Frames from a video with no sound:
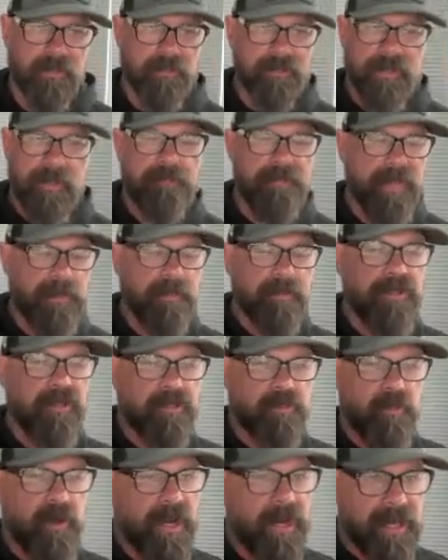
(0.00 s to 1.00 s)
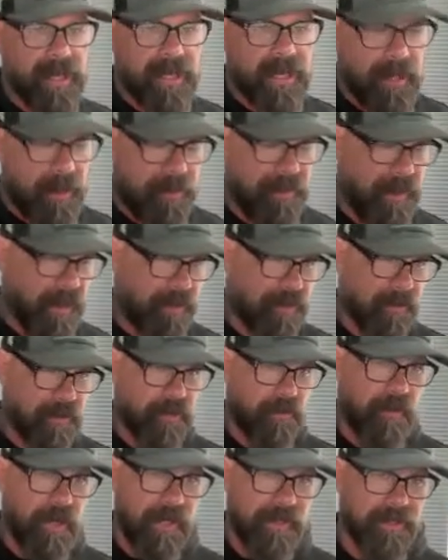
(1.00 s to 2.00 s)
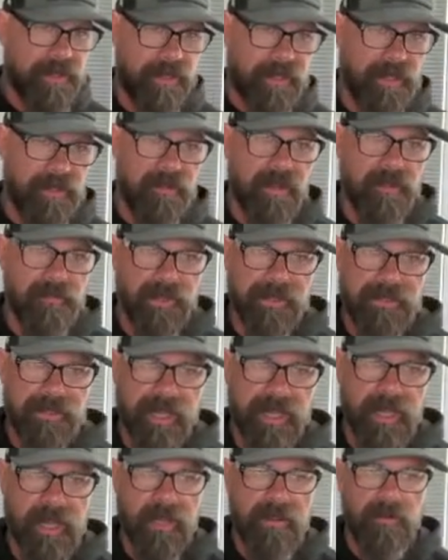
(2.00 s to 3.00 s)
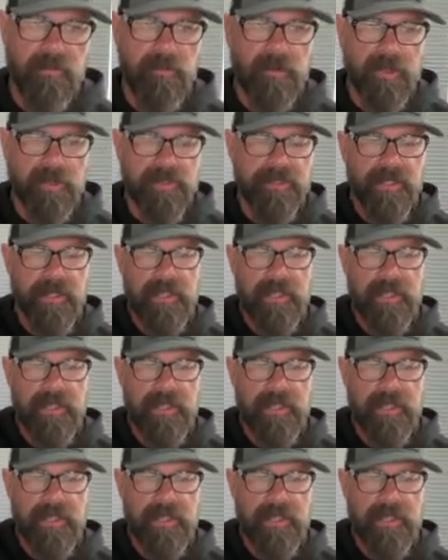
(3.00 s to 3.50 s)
Some people just want to eat and think their squat's going to go up. That's not how it works.